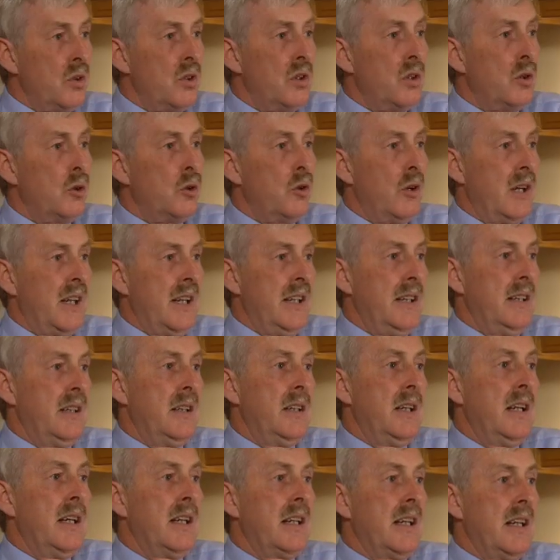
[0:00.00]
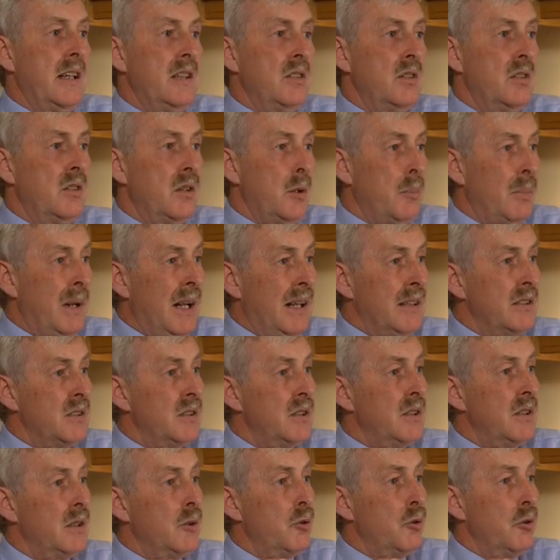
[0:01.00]
the grain against a
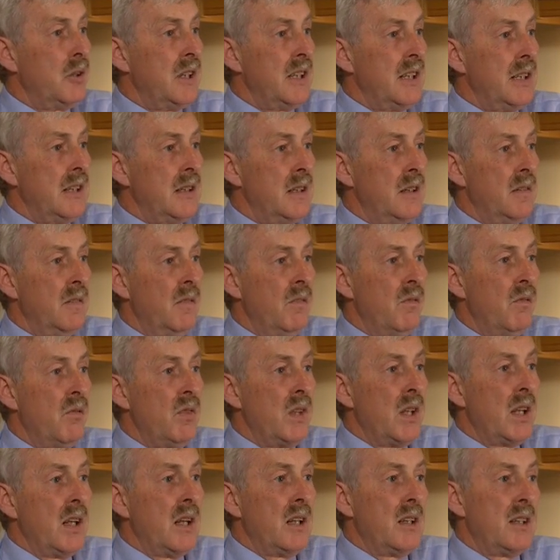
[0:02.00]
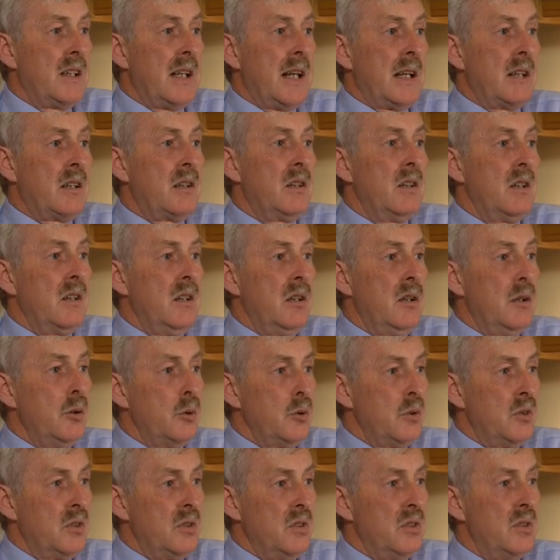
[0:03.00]
plastic ring. That
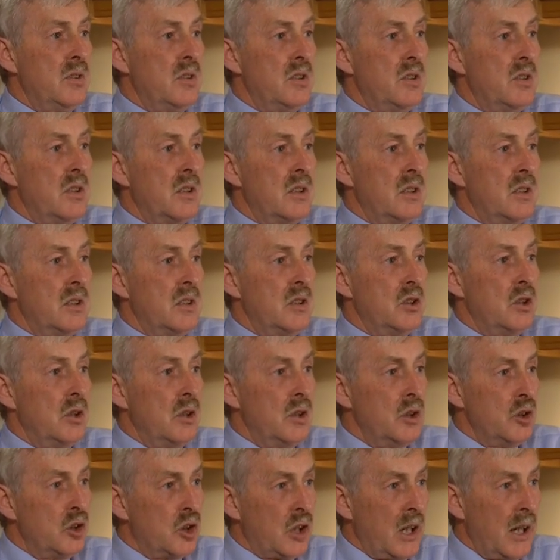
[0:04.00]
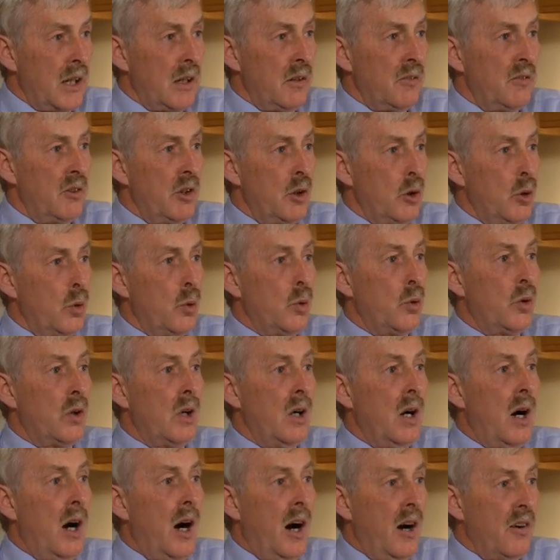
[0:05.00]
loosens the shell of the oat
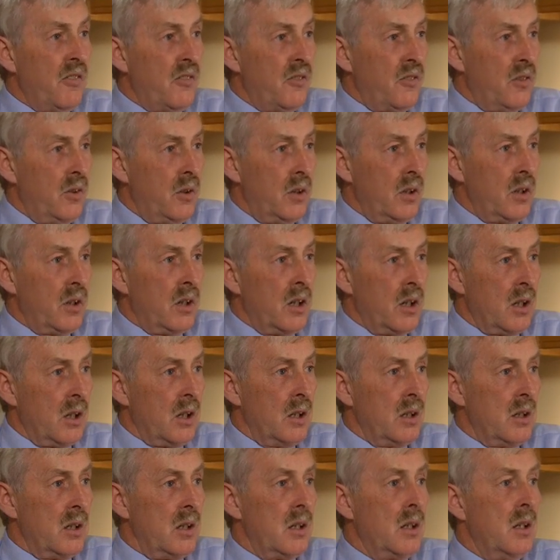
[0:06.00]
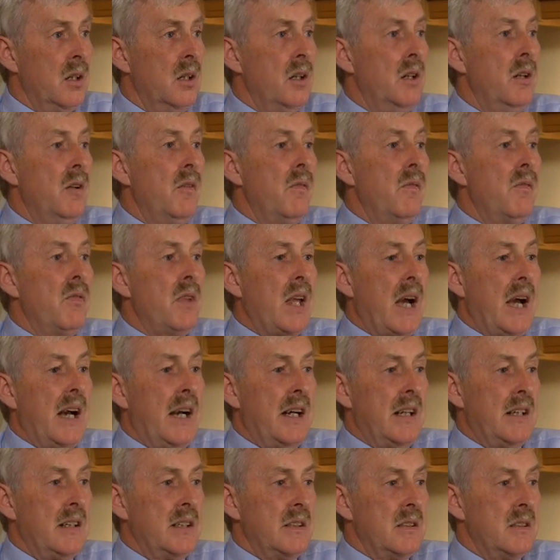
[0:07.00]
off the kernel,
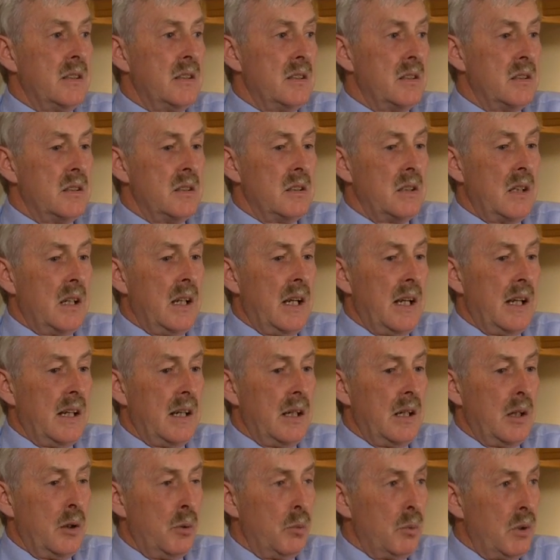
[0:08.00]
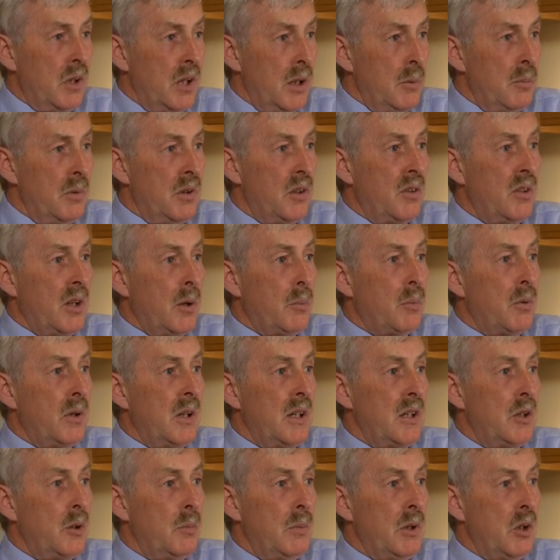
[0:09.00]
and we're able to
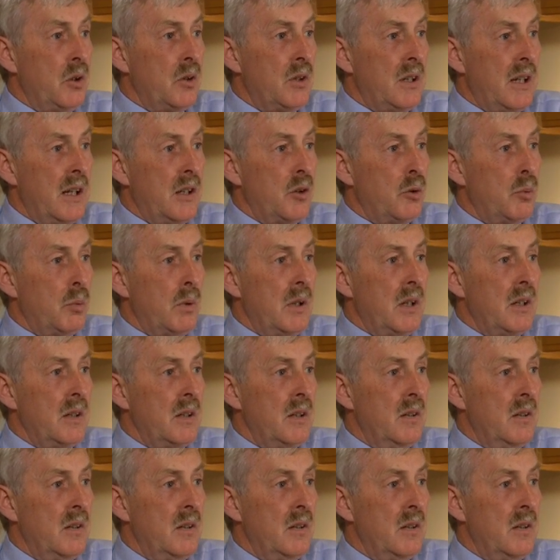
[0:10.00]
separate them out that way.